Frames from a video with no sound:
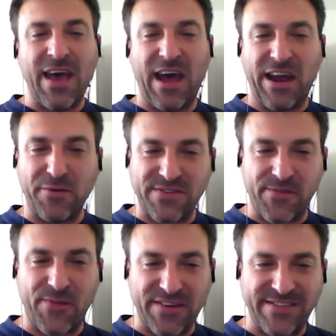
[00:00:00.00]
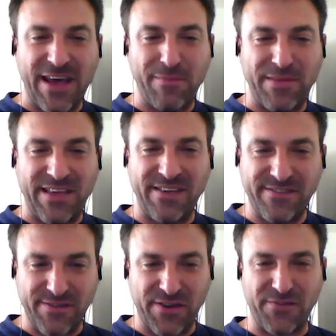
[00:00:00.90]
And it was the first time in the
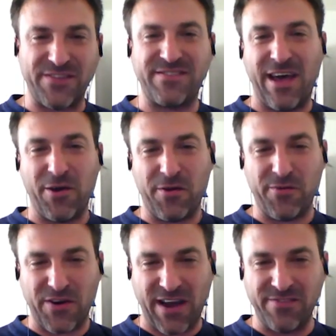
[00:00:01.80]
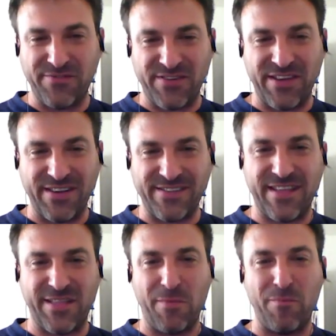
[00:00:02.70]
history of the town over 100 years
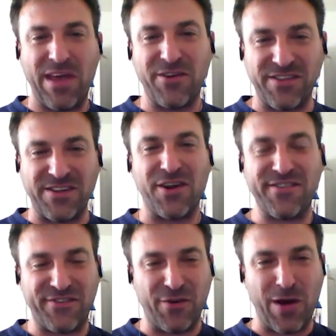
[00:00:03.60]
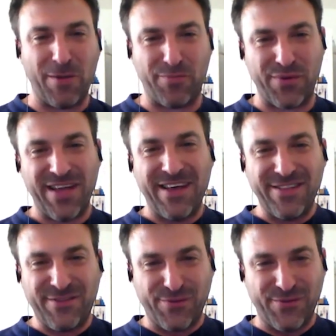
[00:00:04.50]
that the mayor did not show up
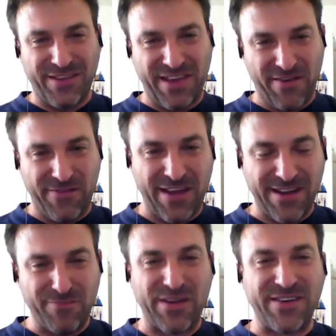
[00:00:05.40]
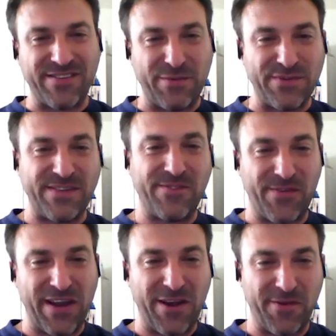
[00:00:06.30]
to the event because he was
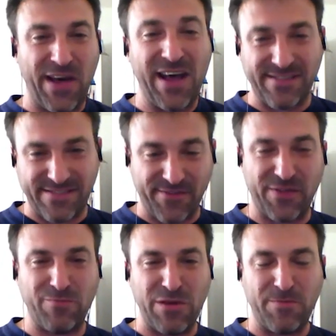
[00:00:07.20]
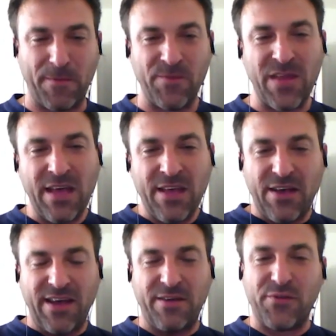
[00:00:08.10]
afraid of us, of the people.
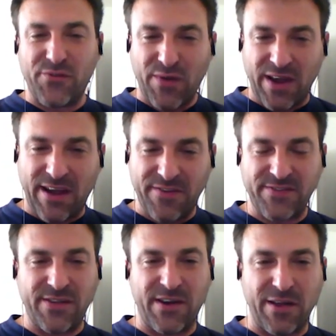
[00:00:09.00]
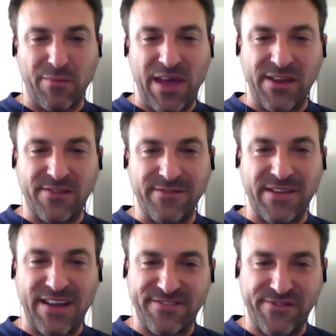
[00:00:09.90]
It was right after I made it to
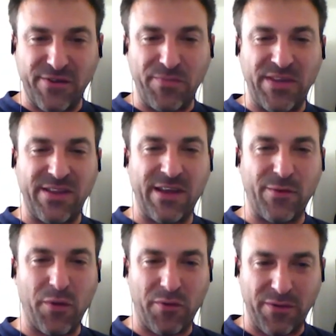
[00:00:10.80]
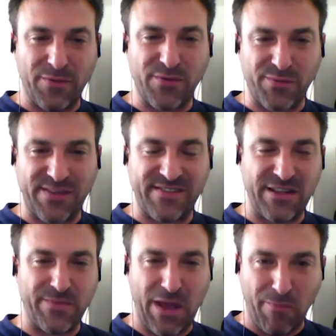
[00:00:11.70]
the national media, we were able to be
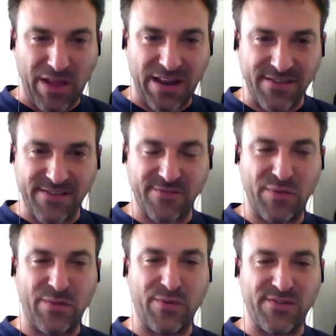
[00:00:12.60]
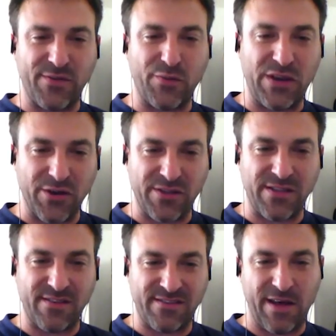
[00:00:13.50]
seen by millions of people. So we got
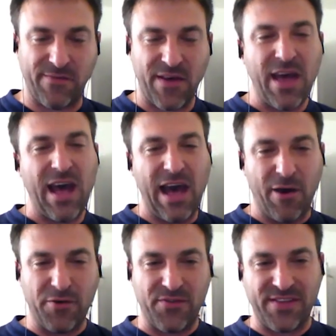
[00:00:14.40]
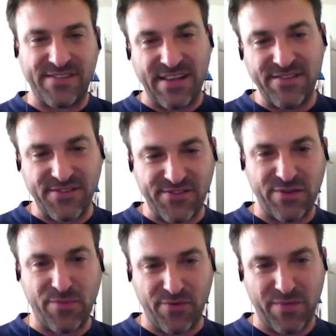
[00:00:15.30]
the stuff out of the
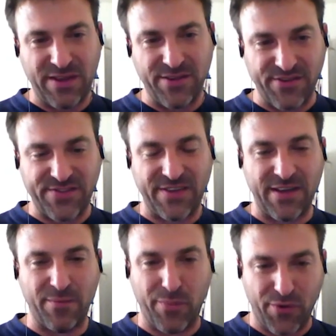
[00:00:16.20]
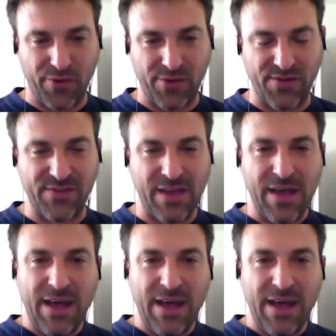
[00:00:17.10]
censorship of Mendoza borders.